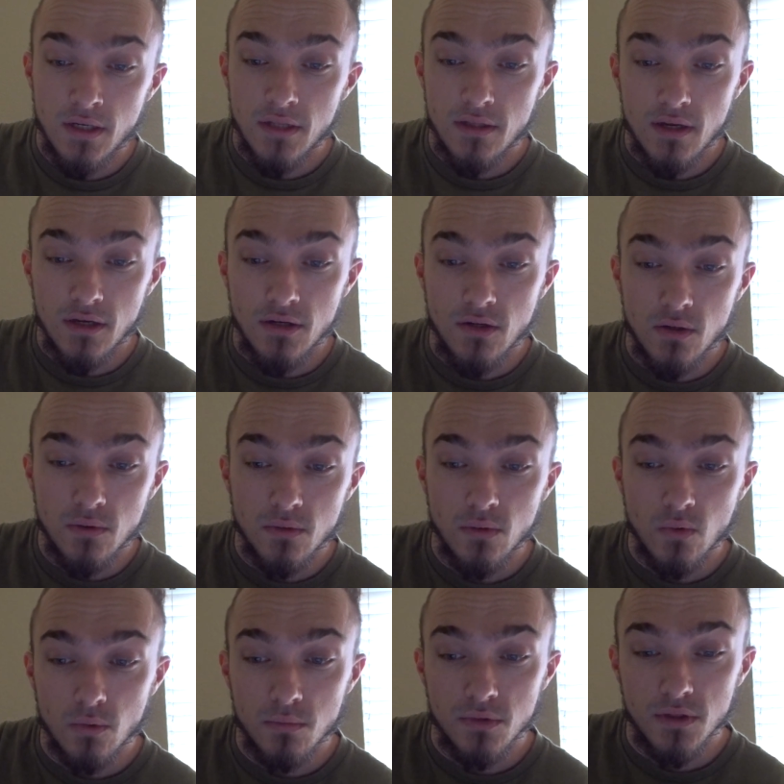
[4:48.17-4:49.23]
that you don't
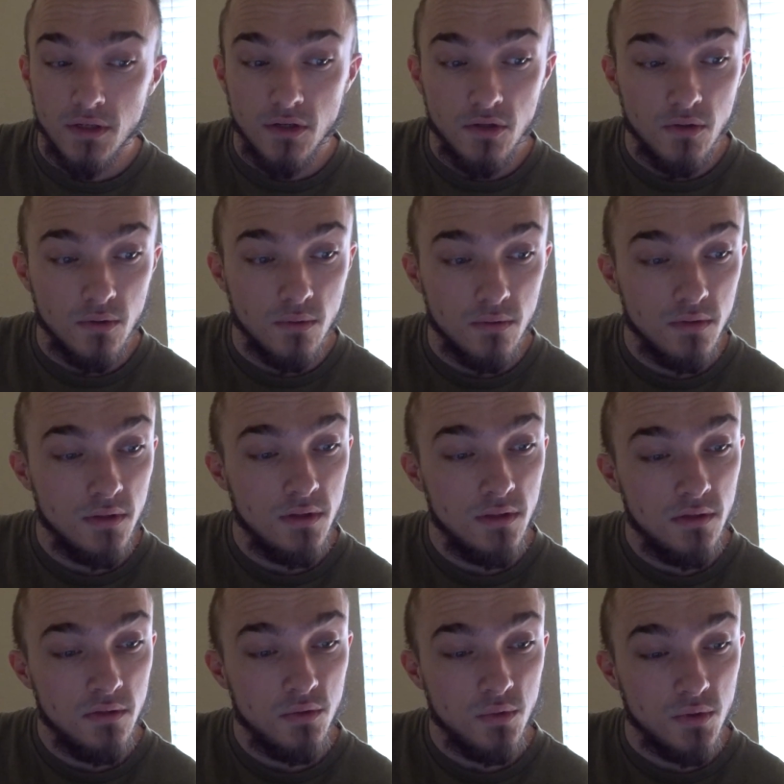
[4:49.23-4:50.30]
normally do,
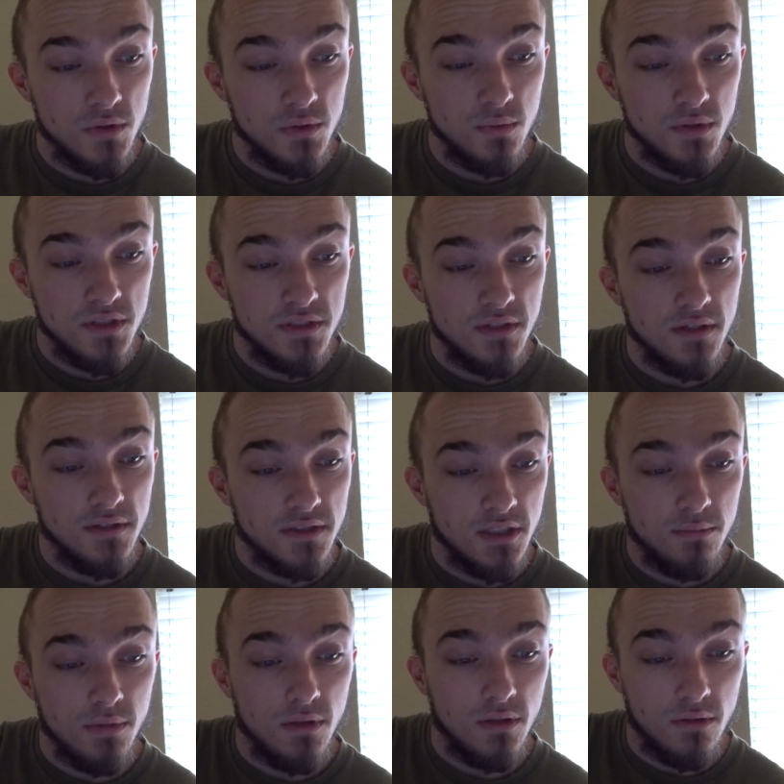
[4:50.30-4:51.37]
or switch things
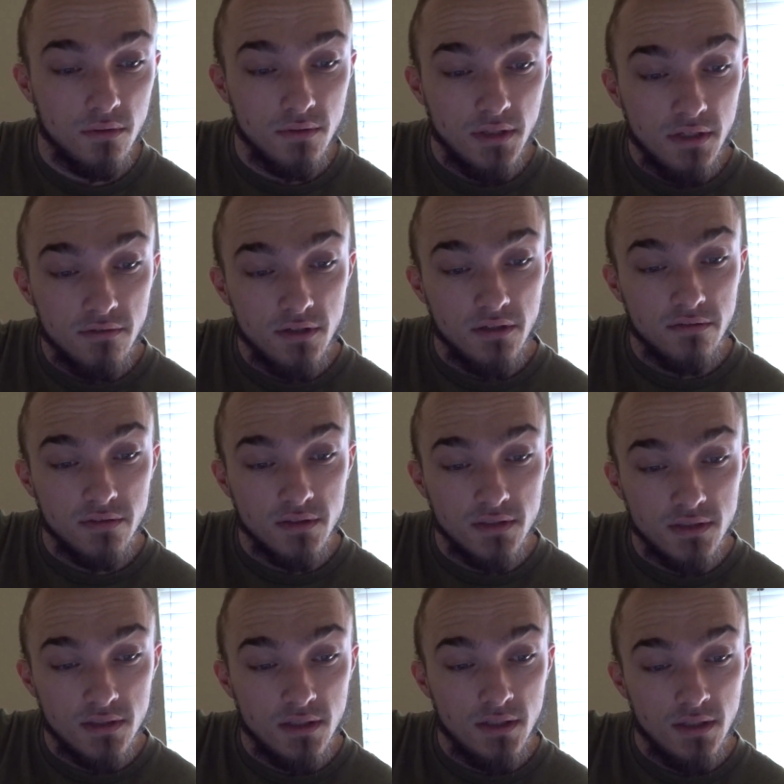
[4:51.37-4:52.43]
up a little, even if
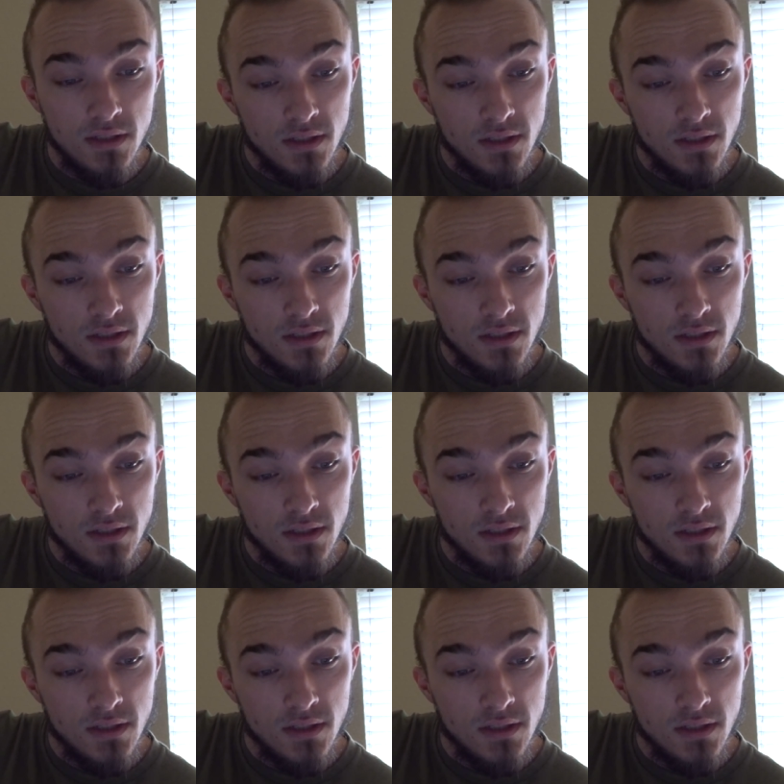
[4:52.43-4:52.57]
it's